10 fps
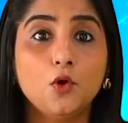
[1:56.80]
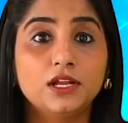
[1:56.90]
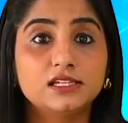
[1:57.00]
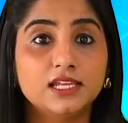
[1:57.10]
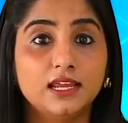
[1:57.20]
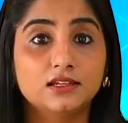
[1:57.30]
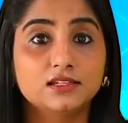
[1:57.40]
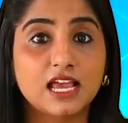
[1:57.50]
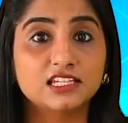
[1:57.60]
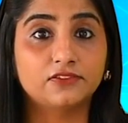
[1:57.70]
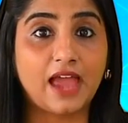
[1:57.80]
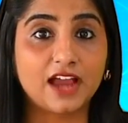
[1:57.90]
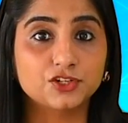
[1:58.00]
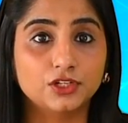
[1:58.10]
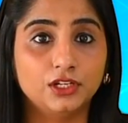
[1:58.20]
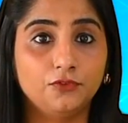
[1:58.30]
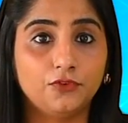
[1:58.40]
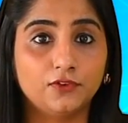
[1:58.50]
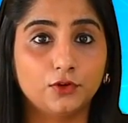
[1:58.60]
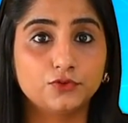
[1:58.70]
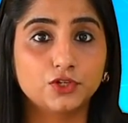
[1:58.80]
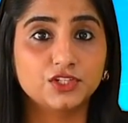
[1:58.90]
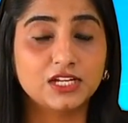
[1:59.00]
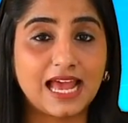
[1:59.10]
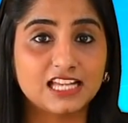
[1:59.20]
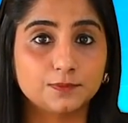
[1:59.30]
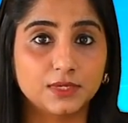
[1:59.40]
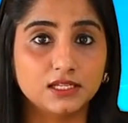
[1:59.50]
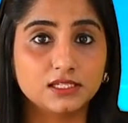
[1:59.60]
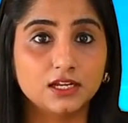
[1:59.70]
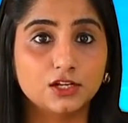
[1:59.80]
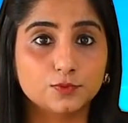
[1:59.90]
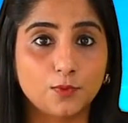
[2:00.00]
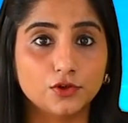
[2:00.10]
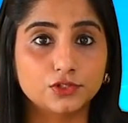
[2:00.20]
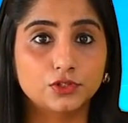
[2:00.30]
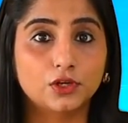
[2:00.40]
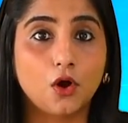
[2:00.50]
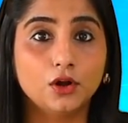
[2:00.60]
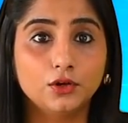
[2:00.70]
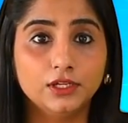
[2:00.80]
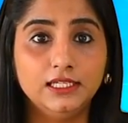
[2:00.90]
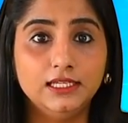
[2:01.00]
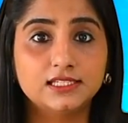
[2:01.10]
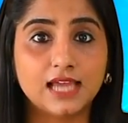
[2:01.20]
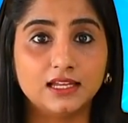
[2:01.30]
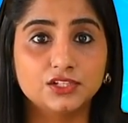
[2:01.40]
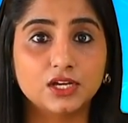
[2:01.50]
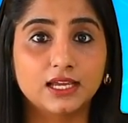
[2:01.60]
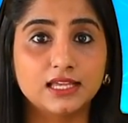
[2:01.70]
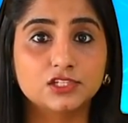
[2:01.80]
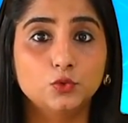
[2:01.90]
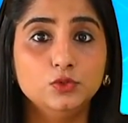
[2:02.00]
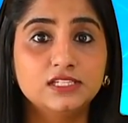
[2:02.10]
Court has taken decisive action in favor of judicial aspirants in response to the ongoing legal challenge against Rule